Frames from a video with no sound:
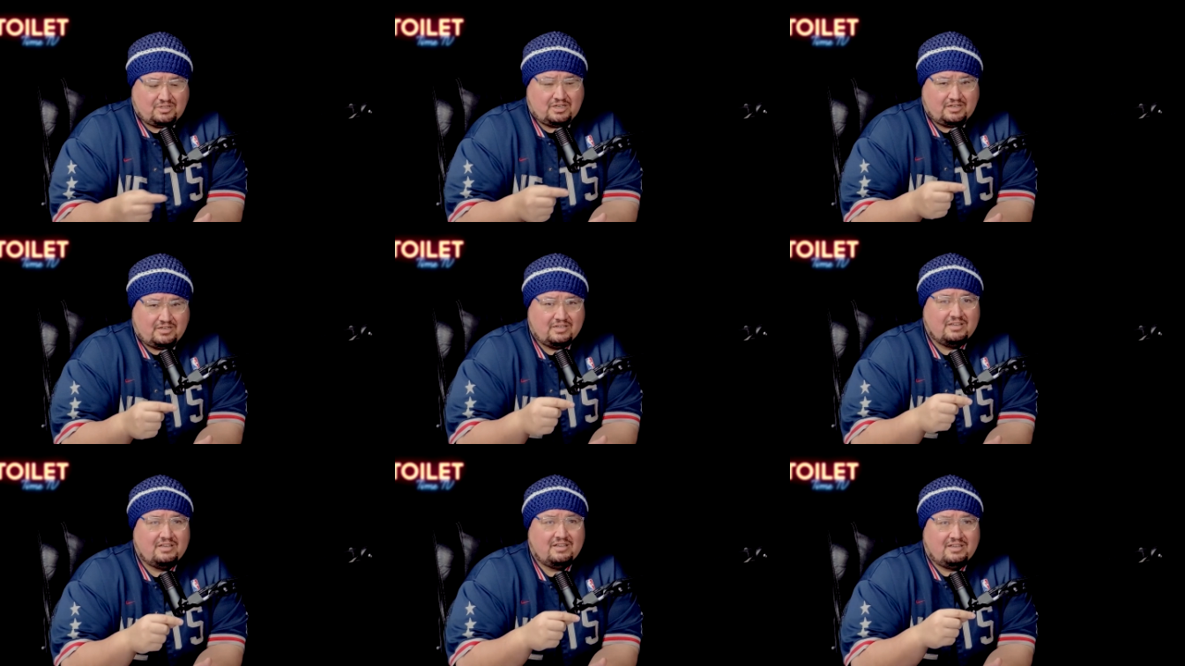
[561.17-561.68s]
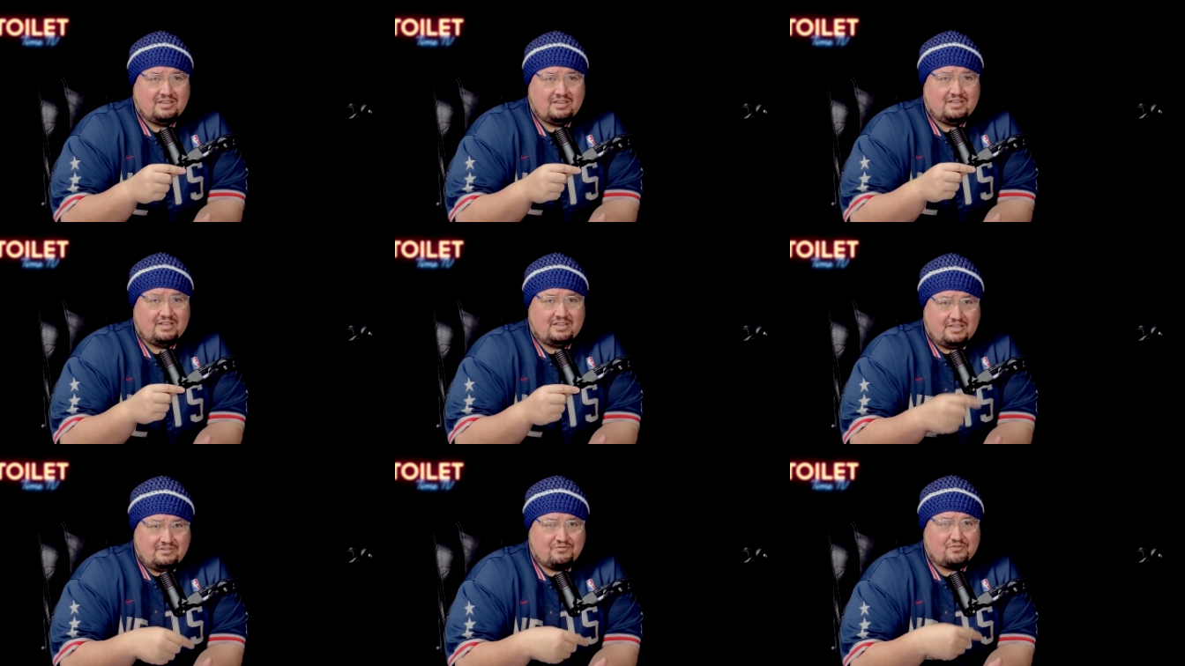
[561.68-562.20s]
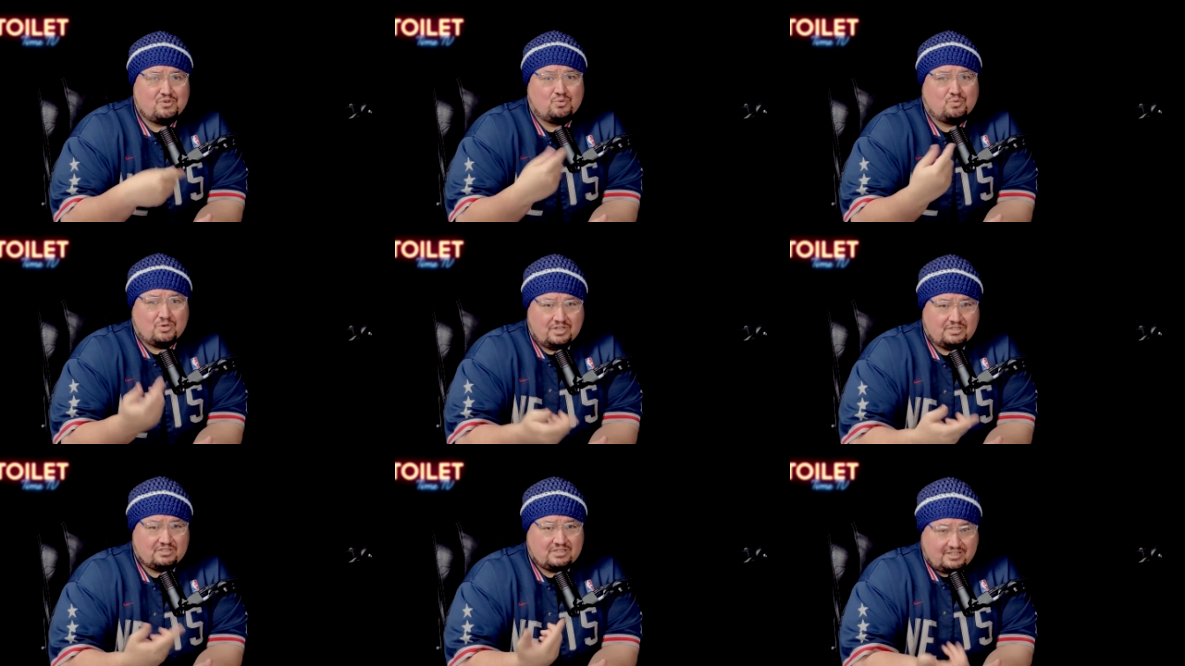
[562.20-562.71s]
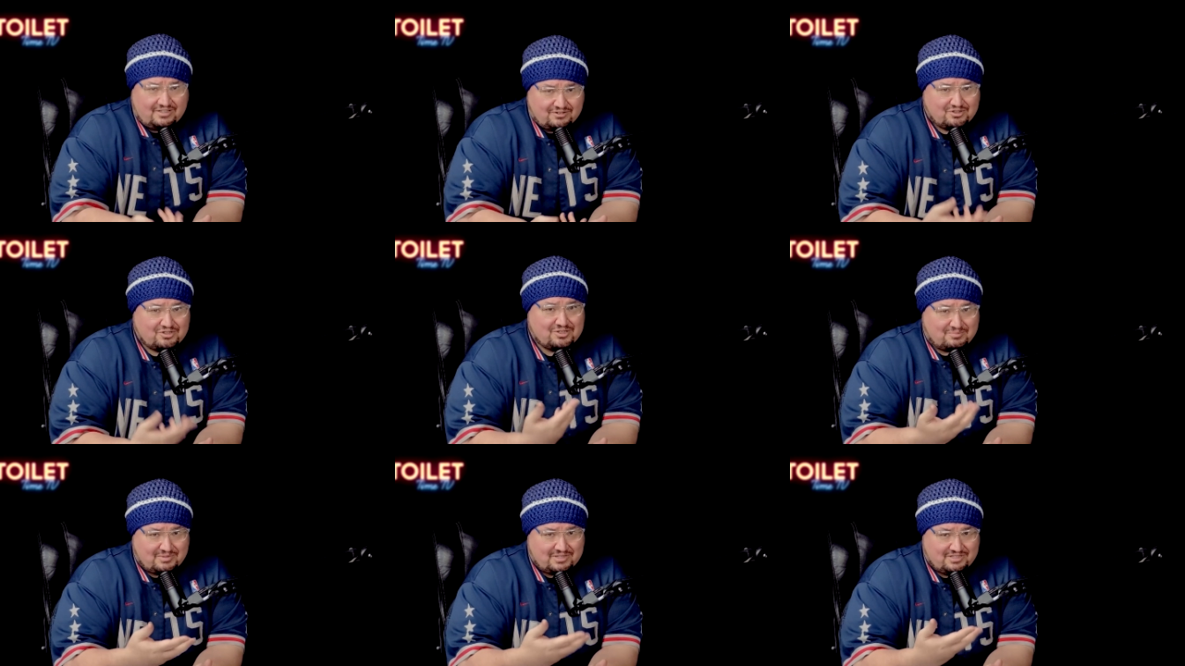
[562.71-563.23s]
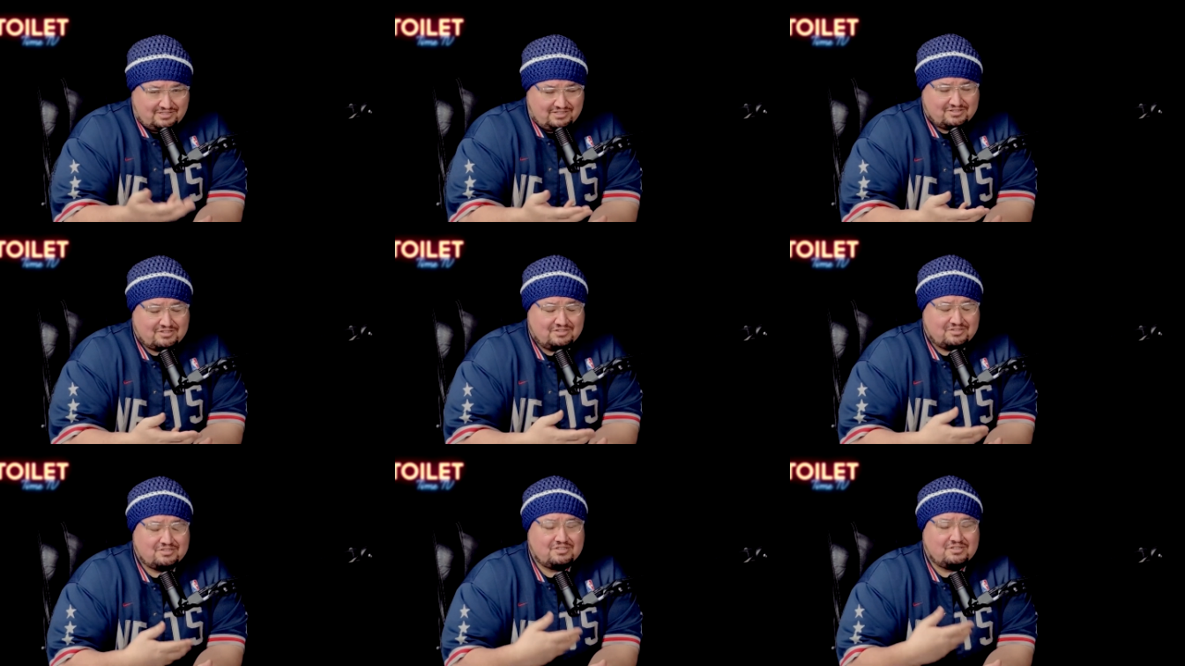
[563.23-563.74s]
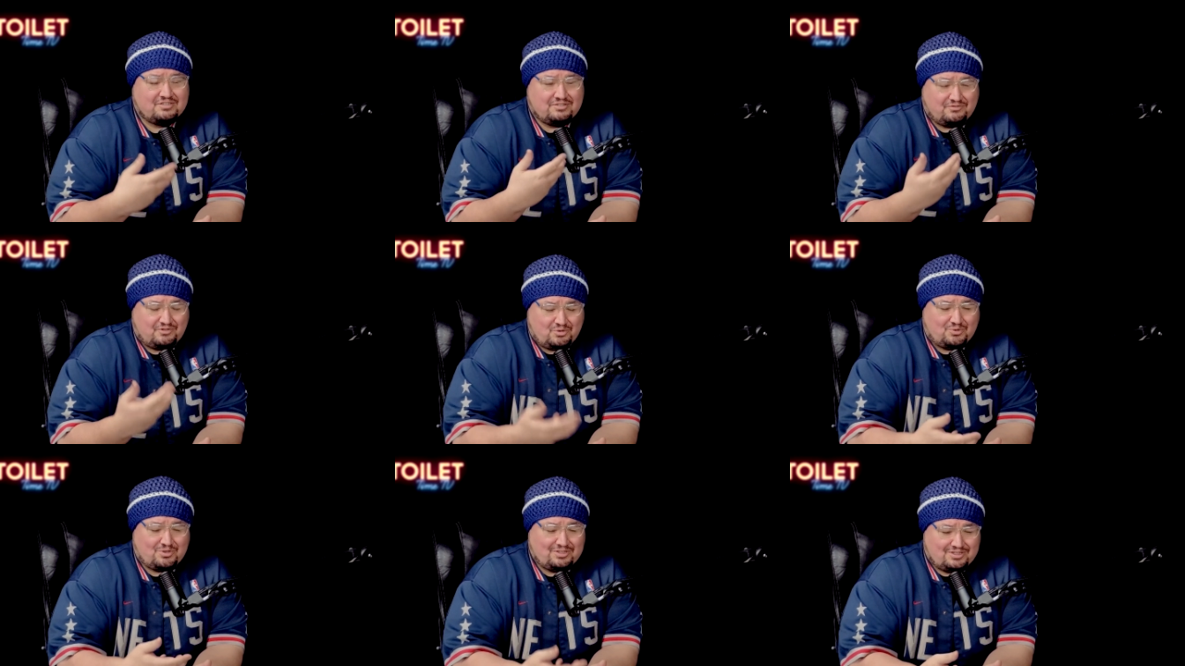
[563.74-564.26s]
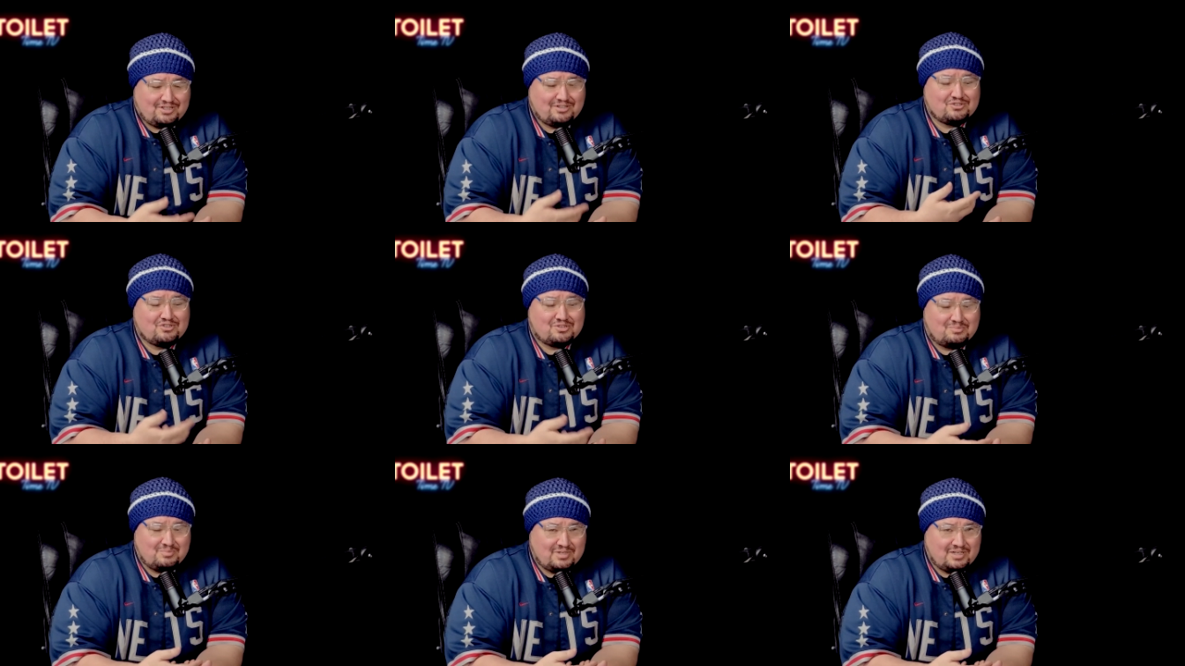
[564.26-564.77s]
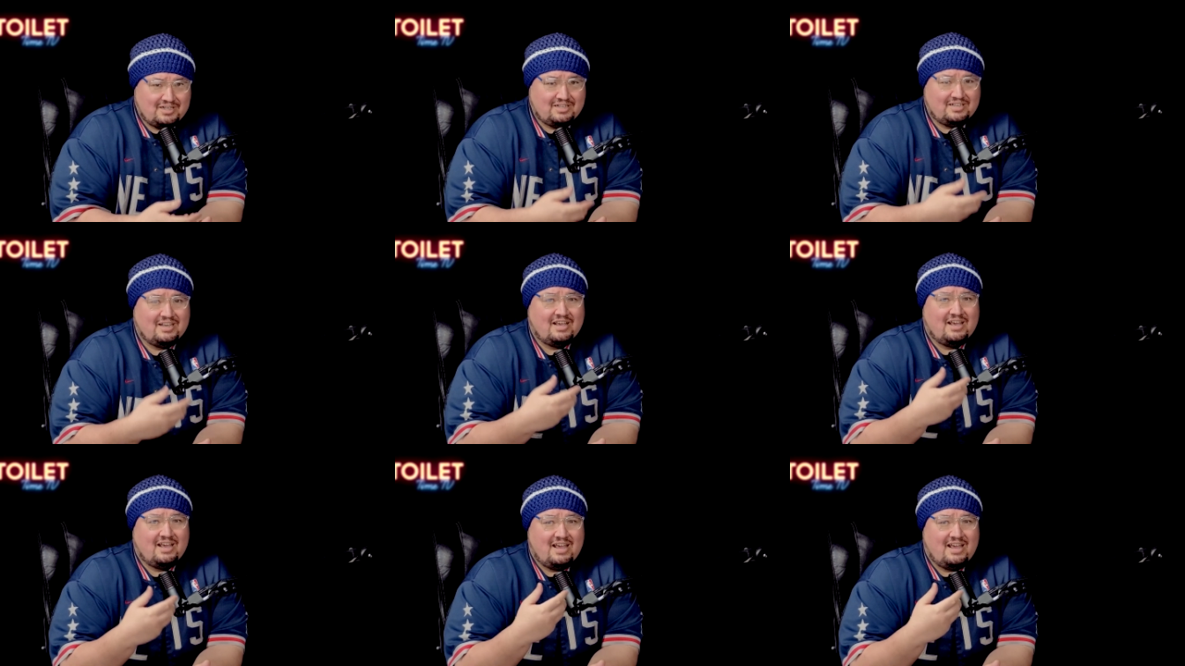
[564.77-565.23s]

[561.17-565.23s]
Like if you want to tell somebody in this instance, if you want to tell somebody